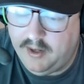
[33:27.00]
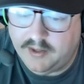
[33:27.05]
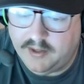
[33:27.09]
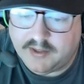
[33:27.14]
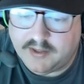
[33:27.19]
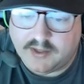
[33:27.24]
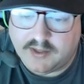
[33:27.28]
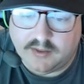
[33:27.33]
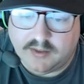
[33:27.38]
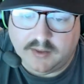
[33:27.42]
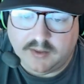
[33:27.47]

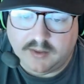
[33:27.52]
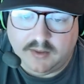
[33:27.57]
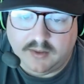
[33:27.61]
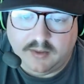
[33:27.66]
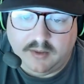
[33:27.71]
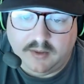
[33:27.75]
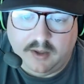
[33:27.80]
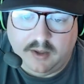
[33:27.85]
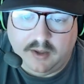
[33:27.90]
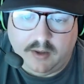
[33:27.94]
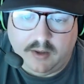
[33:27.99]
it's,
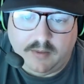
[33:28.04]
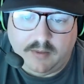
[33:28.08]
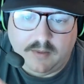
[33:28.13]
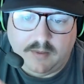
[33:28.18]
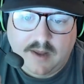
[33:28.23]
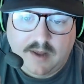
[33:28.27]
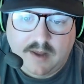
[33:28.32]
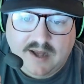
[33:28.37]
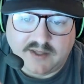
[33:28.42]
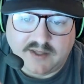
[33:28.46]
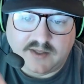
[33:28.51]

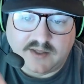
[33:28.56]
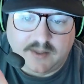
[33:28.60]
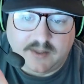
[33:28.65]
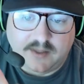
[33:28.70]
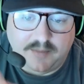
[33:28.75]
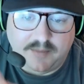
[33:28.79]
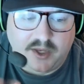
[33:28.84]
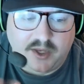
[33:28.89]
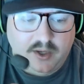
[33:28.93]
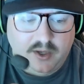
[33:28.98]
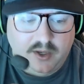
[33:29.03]
has
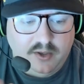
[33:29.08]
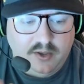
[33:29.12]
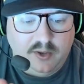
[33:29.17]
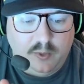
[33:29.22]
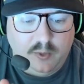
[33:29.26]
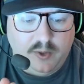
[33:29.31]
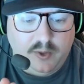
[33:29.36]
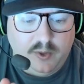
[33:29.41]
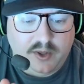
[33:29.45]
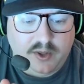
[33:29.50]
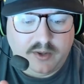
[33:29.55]
something to
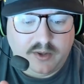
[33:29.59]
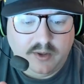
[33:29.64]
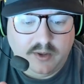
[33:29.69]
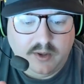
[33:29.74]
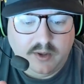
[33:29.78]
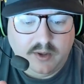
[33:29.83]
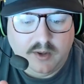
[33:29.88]
do with